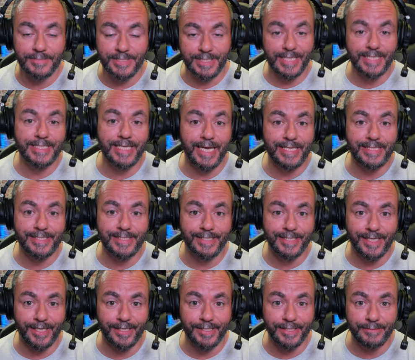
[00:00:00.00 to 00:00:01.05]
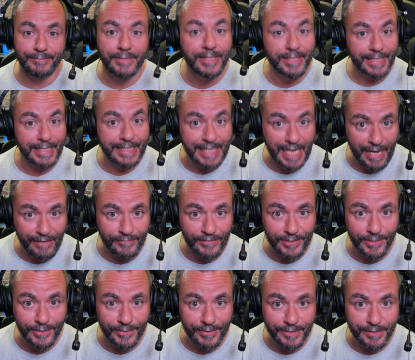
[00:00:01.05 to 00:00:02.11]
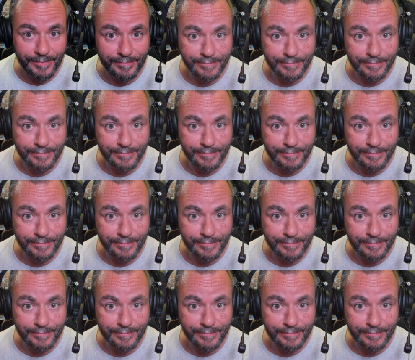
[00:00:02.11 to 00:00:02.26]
So let's get into the game and have a look.